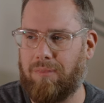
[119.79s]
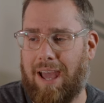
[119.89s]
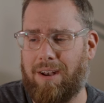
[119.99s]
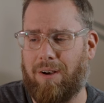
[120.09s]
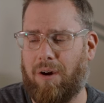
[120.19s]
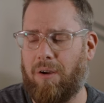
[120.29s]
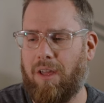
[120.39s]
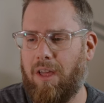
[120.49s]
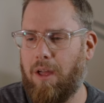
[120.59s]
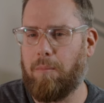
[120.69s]
I don't know.
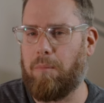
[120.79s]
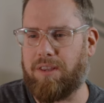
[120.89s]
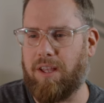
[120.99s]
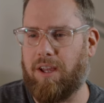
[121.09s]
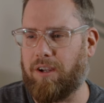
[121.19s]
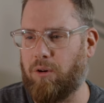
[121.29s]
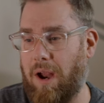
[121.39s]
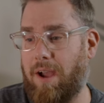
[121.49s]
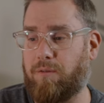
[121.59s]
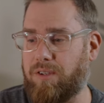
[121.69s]
But the
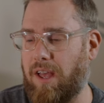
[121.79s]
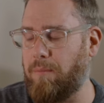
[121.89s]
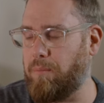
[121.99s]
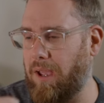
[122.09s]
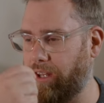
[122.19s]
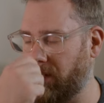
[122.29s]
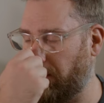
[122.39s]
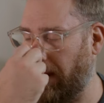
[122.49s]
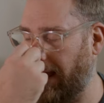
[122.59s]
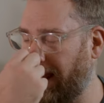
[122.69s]
carafe was made in
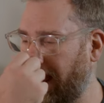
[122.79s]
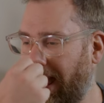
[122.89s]
Japan.